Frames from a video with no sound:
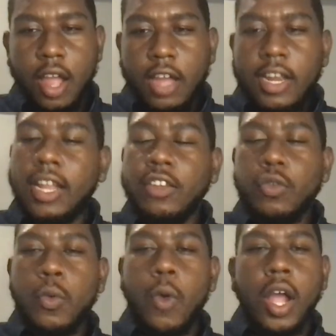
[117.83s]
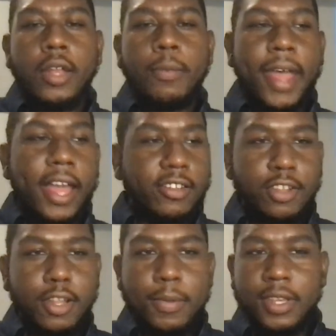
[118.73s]
Now let's rewind back to
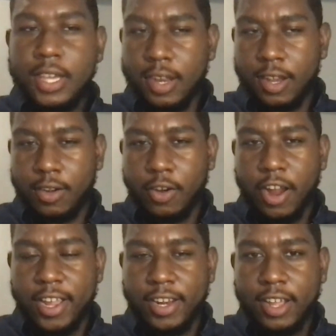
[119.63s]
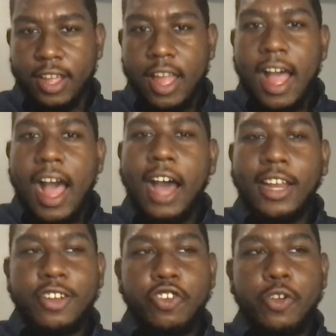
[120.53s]
the beginning, right? How
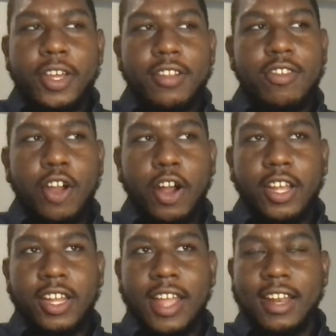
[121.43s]
did you get started in